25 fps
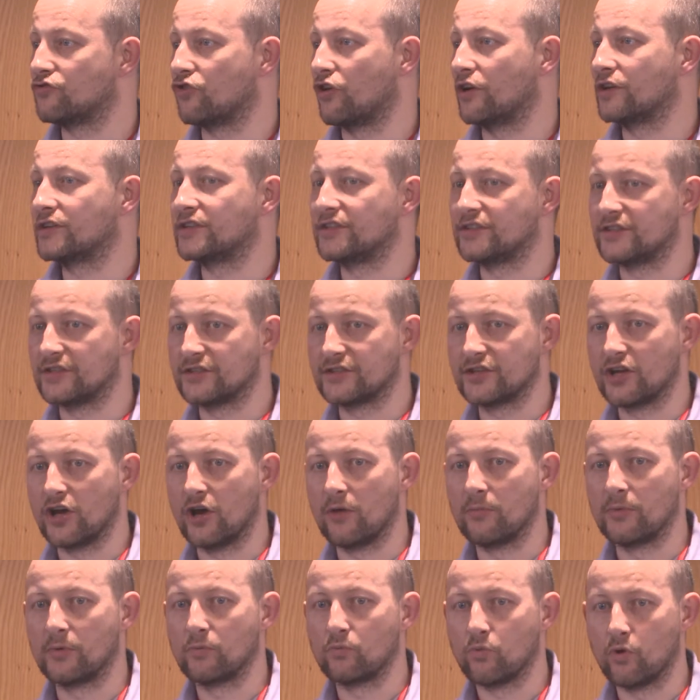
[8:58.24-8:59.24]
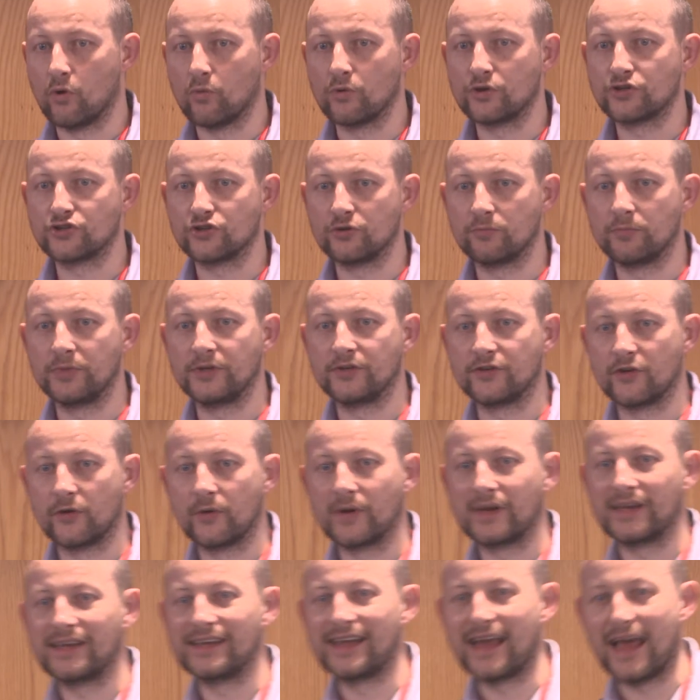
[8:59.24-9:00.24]
to determine what we should be
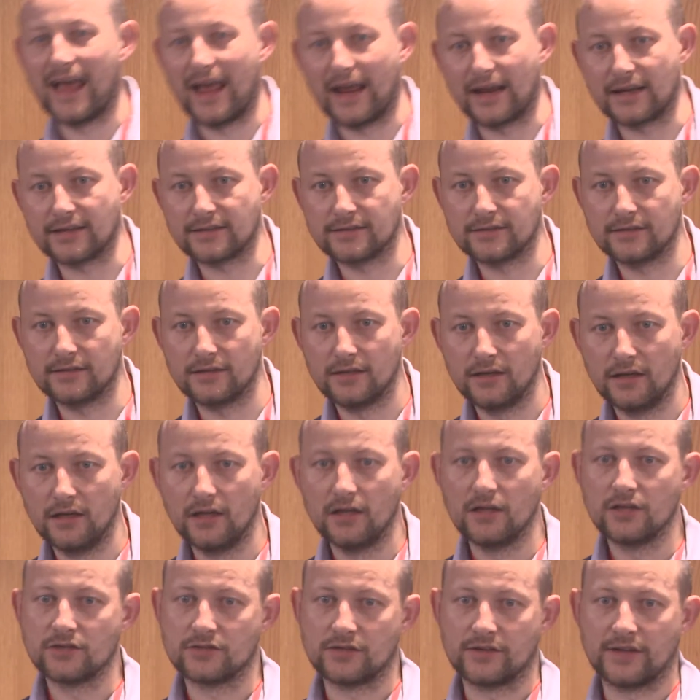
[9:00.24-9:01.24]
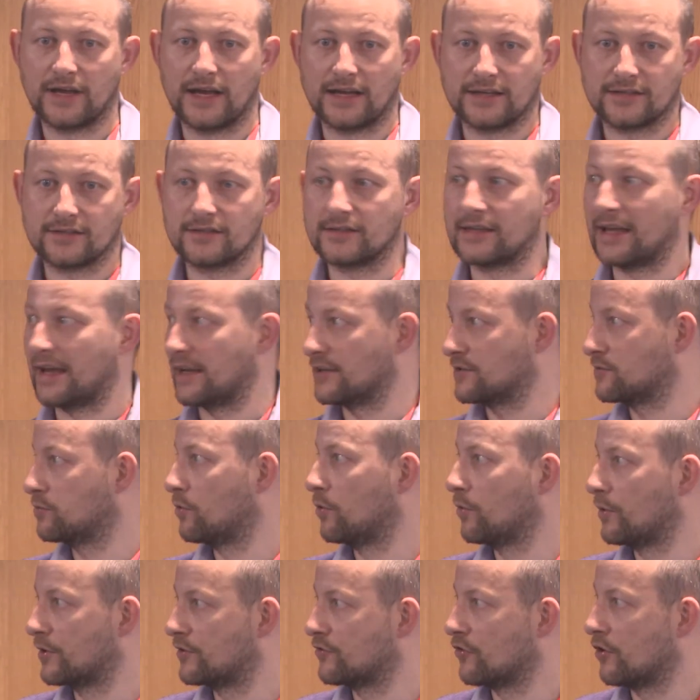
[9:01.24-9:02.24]
doing next. So that's
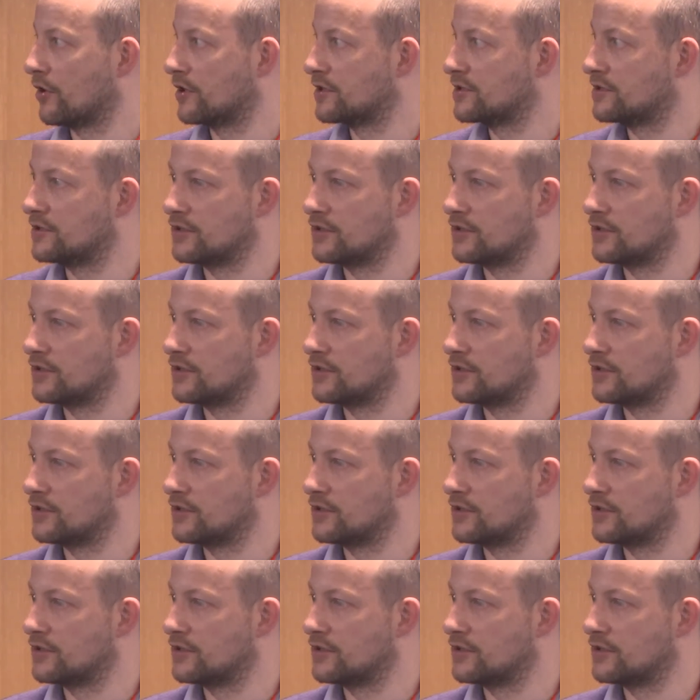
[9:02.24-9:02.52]
what we're trying to